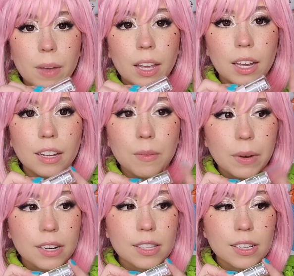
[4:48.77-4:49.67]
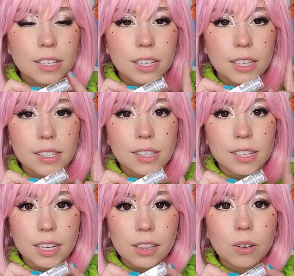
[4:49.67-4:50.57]
In comparison to the
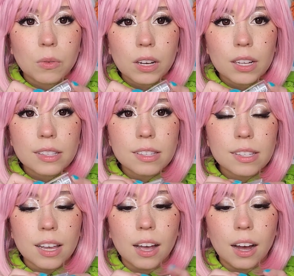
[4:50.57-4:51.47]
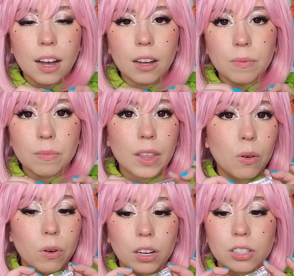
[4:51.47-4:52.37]
Stila ones, they
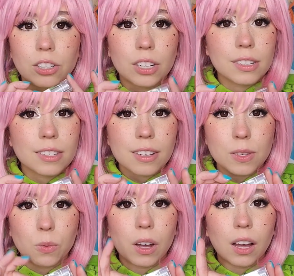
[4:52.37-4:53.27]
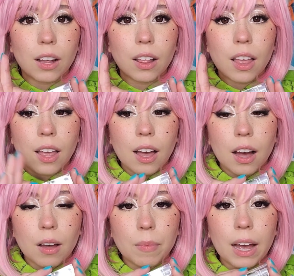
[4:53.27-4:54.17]
work just as well.
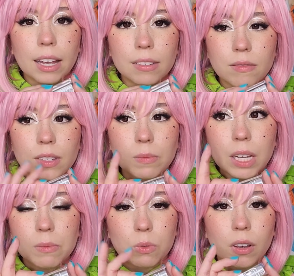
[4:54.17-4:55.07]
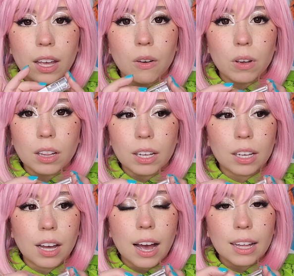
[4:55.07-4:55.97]
I sometimes will get
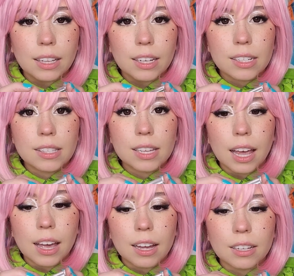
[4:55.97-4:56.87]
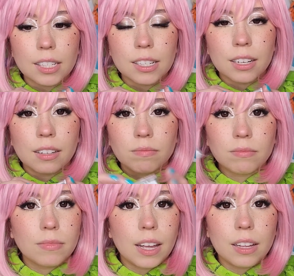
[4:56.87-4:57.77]
oily eyelids, and
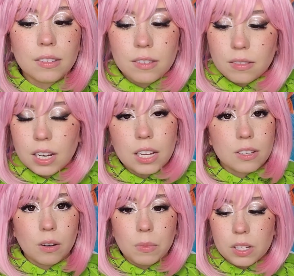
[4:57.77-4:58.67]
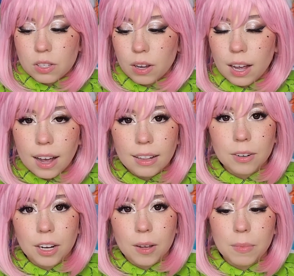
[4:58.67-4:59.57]
it stays on me, so I highly
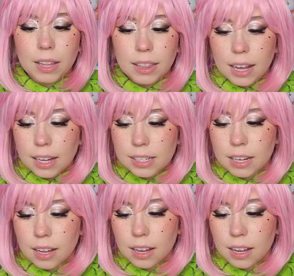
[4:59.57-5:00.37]
recommend that.